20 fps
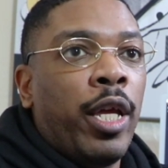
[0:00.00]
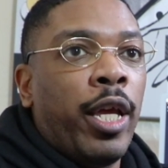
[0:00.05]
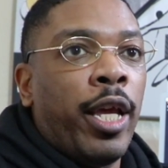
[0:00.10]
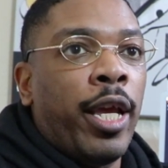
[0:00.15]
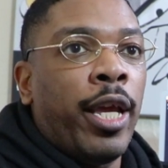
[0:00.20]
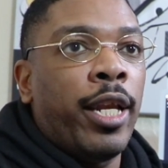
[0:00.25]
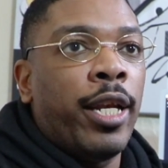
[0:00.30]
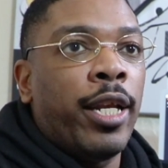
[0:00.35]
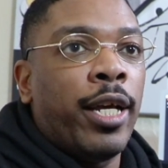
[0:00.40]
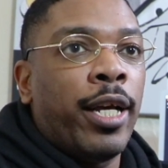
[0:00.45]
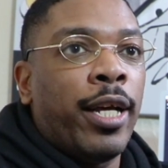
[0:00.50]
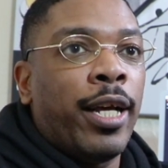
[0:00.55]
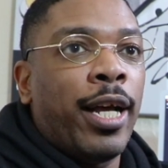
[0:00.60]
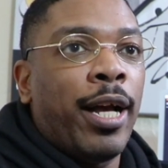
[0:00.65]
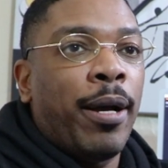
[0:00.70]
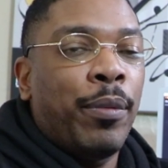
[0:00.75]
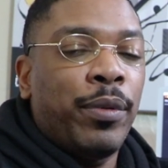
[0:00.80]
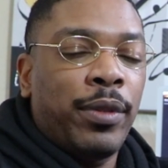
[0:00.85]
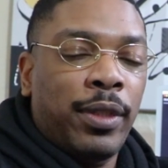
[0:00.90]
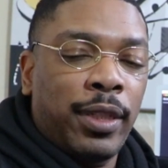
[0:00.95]
And
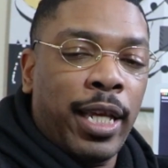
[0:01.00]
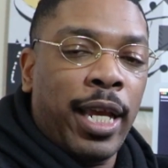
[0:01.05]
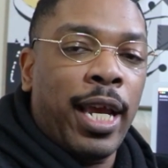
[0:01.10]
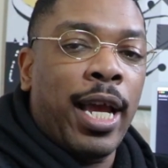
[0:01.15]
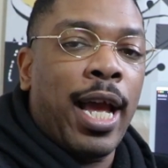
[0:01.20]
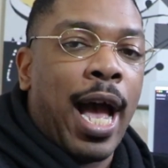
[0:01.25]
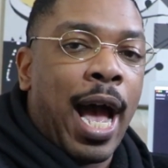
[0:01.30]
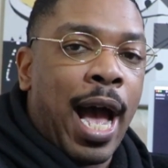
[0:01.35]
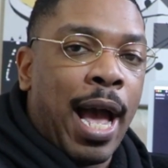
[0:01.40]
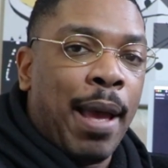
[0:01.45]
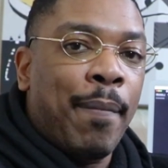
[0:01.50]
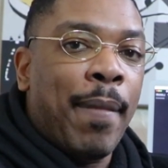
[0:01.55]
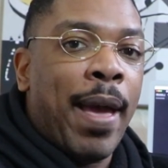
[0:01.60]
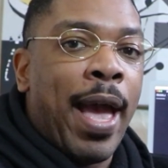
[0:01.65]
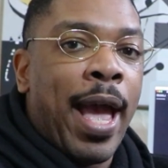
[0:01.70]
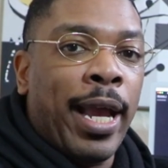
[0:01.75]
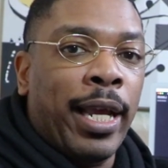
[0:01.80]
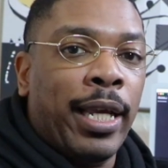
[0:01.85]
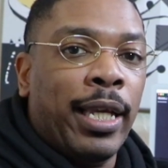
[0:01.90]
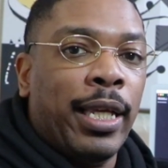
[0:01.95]
I would say
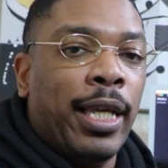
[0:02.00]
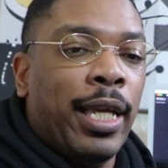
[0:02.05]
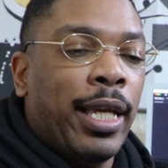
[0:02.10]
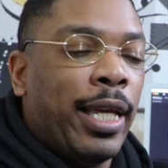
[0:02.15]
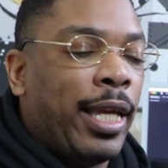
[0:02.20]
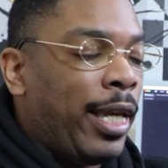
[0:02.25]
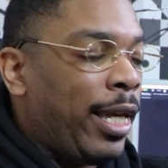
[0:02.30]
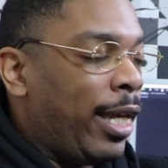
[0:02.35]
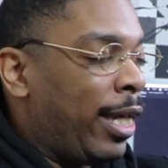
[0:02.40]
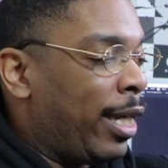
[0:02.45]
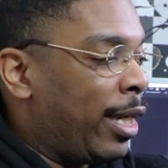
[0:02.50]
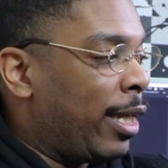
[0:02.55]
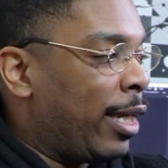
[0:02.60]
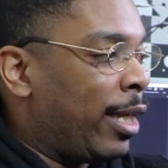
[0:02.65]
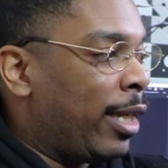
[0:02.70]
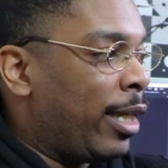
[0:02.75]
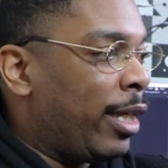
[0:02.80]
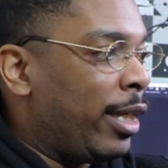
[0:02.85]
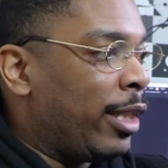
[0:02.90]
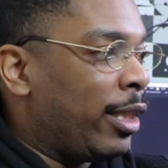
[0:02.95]
iMac
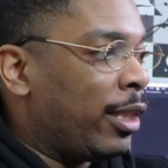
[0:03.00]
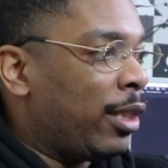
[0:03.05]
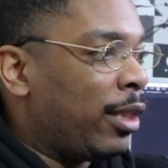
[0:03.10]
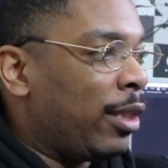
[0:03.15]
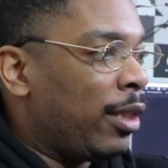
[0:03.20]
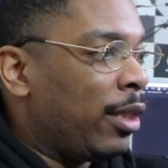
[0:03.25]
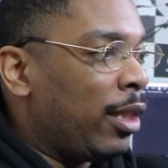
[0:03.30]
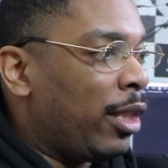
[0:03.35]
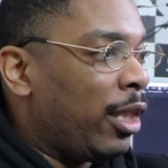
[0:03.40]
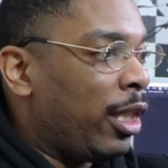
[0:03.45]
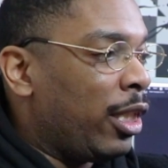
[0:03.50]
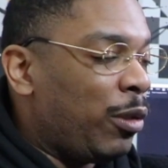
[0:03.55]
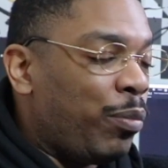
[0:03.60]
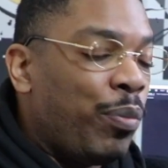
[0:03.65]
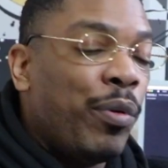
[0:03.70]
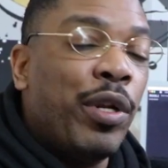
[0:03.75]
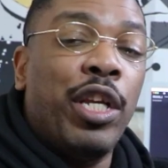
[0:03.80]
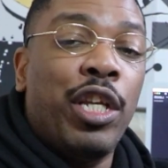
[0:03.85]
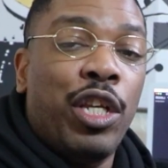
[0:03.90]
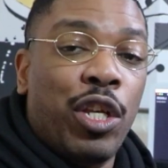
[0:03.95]
is
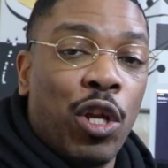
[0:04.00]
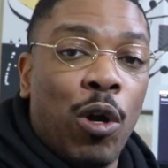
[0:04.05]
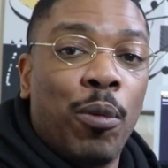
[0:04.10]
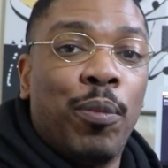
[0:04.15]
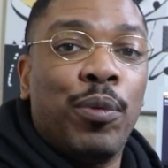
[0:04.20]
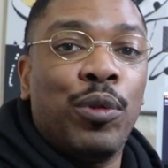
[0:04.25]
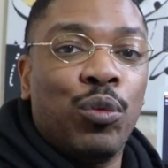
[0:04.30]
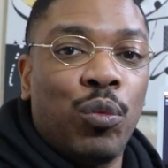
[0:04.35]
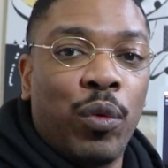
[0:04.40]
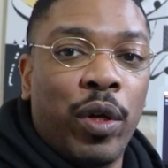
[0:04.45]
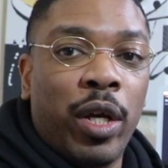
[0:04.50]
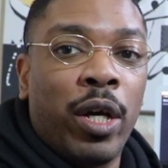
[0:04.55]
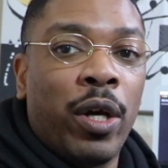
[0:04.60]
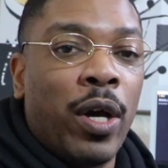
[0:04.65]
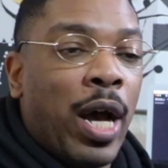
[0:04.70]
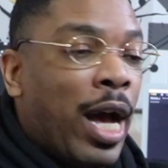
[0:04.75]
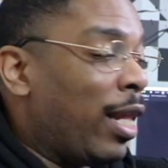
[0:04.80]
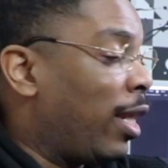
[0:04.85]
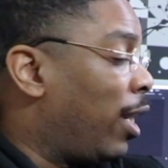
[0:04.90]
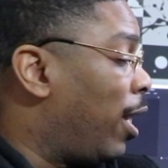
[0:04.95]
pretty dope as well.
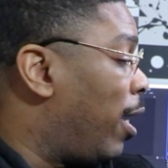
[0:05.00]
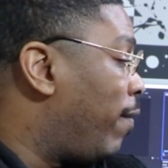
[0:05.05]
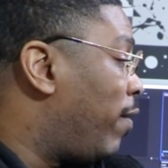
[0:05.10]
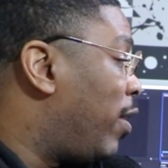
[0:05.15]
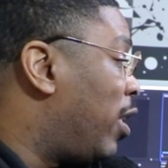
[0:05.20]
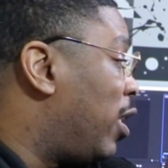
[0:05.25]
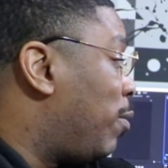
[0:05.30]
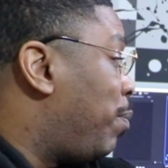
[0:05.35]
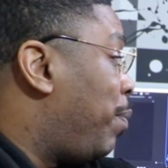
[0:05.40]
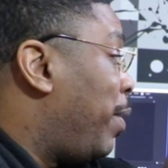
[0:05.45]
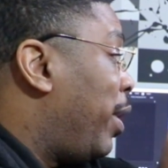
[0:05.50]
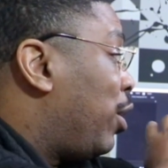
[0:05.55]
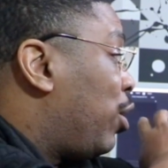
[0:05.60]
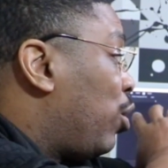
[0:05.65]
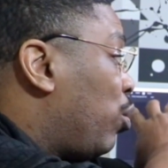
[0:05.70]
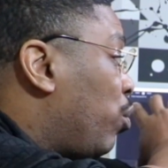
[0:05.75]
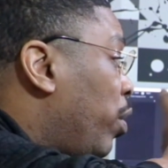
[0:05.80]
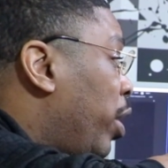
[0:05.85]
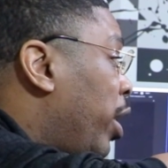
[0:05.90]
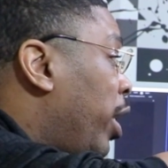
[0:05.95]
I love this big
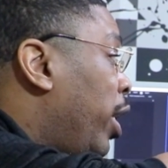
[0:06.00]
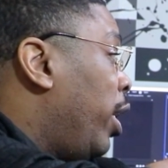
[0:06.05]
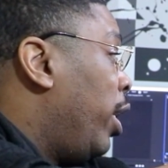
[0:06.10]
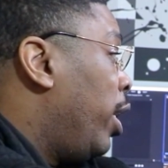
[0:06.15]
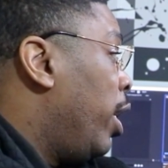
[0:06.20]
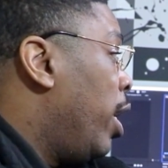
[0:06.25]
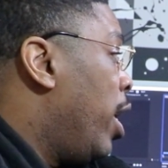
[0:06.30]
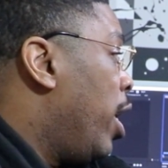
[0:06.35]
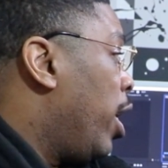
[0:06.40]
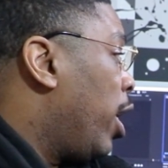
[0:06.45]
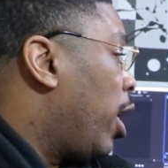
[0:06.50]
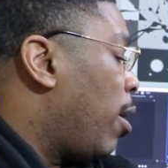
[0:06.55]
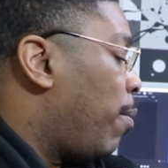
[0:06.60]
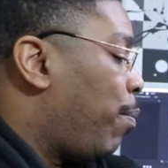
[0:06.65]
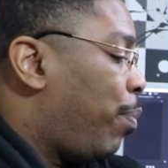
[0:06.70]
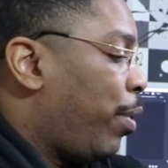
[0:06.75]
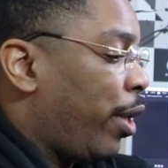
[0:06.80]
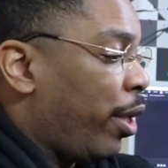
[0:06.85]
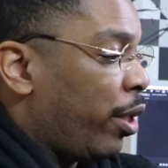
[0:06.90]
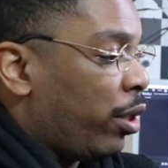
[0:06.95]
screen
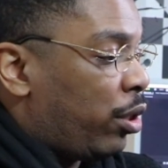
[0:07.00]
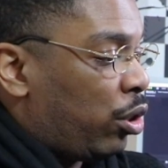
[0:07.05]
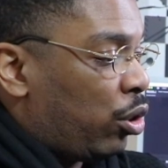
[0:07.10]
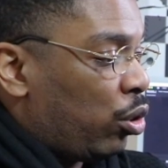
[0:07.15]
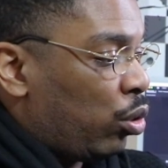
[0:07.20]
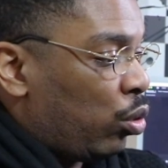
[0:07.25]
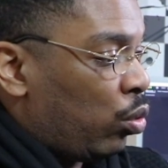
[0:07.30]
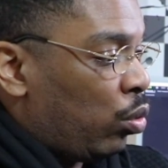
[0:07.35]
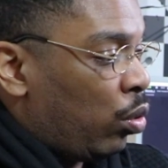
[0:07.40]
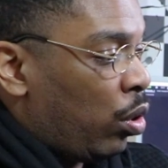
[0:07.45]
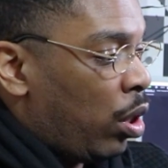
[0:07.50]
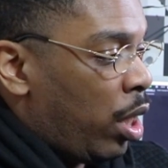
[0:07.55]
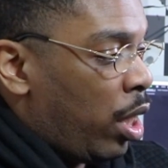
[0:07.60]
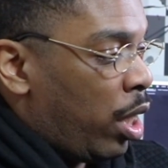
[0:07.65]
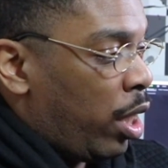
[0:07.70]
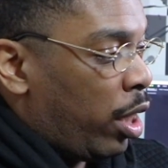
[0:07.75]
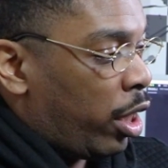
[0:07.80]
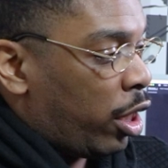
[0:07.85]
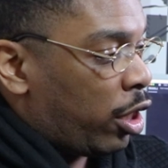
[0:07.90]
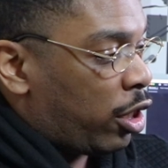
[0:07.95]
compared to
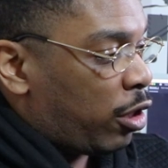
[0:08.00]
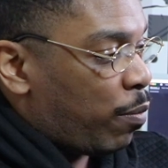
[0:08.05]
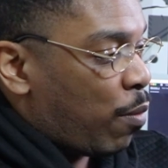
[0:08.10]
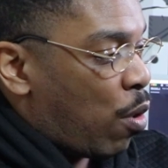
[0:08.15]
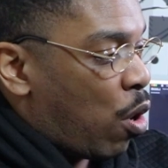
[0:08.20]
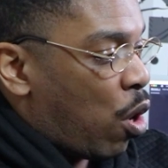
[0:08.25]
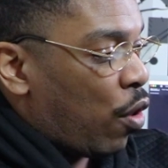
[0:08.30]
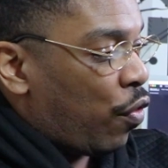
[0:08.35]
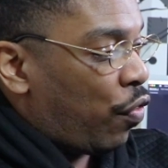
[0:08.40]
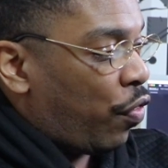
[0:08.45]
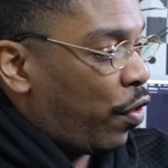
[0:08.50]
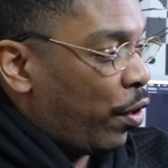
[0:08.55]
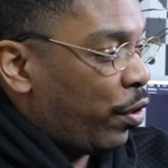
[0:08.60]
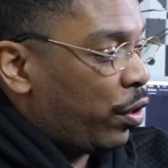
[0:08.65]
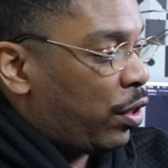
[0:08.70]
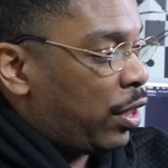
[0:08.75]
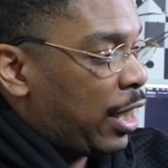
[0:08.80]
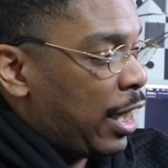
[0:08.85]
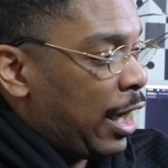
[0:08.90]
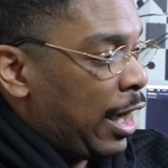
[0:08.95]
the small
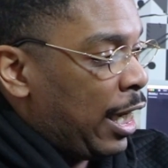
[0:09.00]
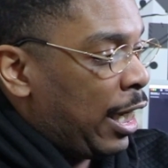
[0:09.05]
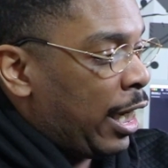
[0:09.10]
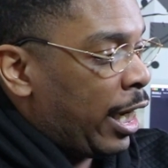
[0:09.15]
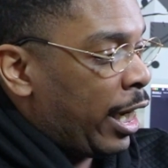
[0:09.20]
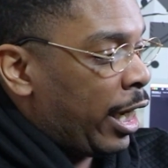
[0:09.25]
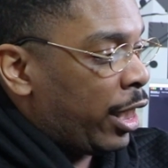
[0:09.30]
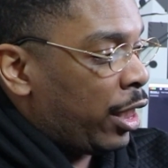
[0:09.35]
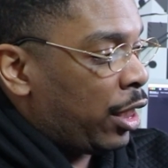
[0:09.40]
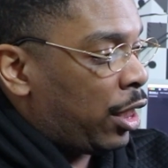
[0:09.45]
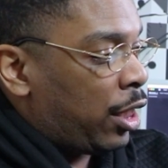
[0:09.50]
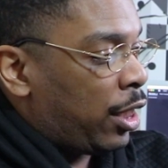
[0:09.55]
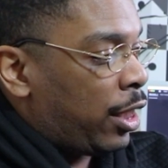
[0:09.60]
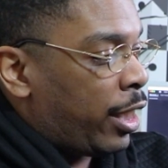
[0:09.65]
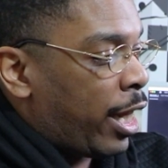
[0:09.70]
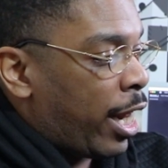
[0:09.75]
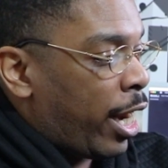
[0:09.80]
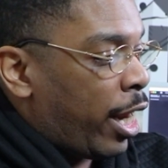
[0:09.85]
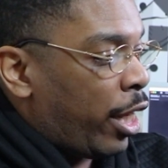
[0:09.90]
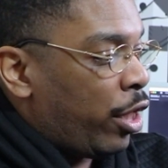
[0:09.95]
13-inch
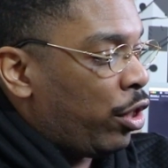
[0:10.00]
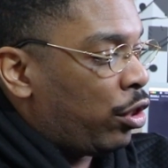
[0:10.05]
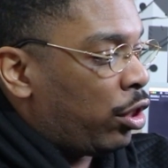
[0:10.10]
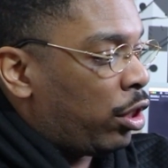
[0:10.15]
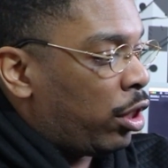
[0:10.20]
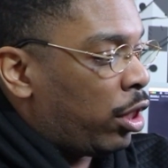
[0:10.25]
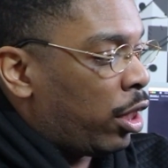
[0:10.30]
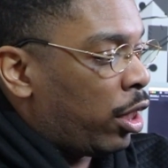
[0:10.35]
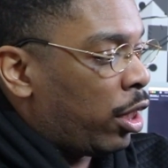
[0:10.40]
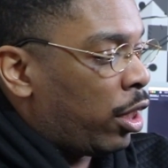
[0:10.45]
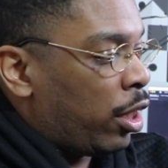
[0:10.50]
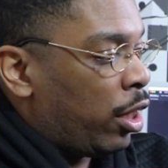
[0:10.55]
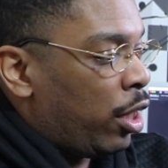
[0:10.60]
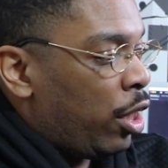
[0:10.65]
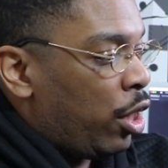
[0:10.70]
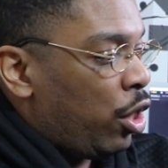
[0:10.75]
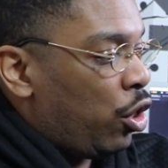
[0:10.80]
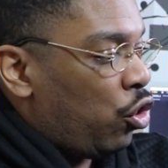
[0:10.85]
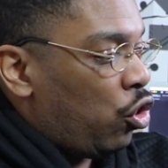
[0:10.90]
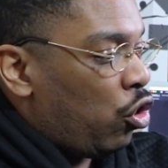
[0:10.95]
that I used to
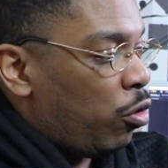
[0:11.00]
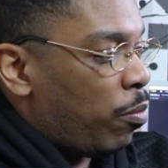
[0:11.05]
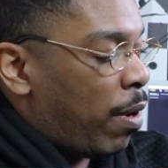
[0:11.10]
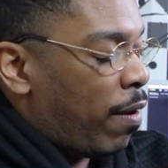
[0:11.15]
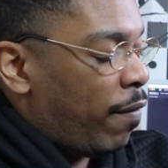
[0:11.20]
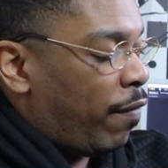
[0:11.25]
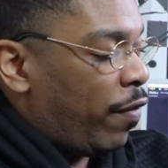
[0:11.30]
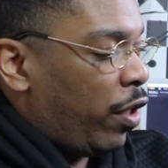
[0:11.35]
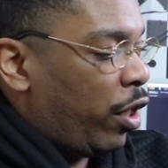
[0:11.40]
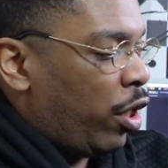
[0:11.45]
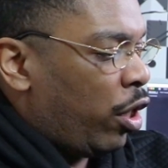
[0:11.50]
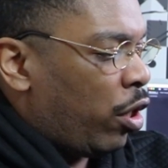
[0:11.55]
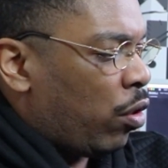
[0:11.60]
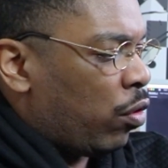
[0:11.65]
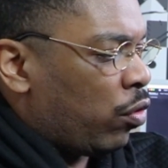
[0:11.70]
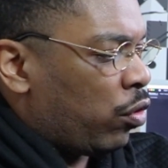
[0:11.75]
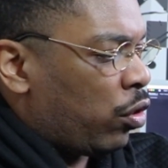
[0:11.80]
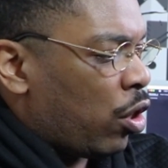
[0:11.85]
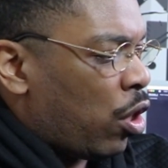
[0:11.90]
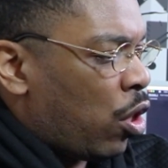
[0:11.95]
do my
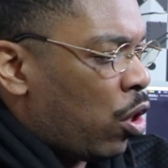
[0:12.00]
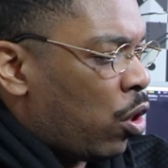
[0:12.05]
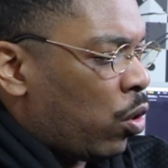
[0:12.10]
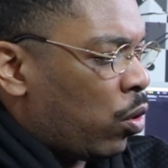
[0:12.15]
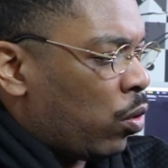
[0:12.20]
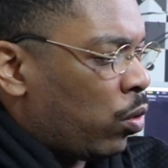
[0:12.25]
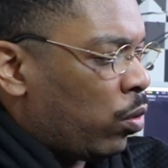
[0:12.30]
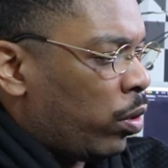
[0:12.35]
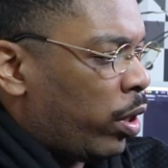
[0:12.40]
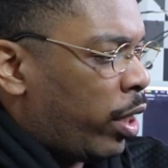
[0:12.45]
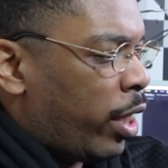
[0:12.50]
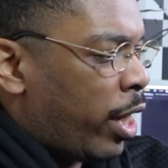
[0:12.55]
videos on.